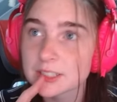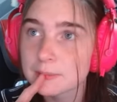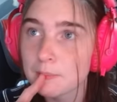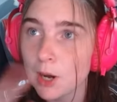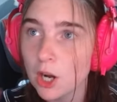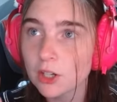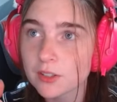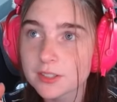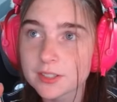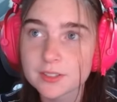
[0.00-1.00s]

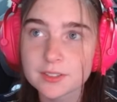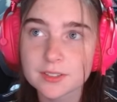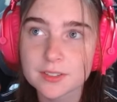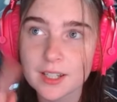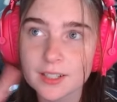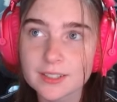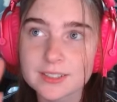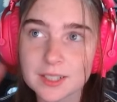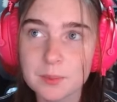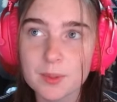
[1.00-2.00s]
Smart.
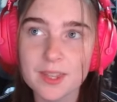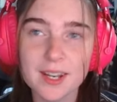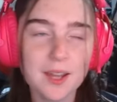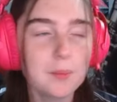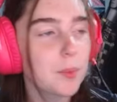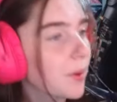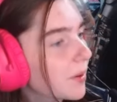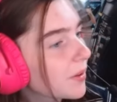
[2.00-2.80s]
Sleep in the diaper.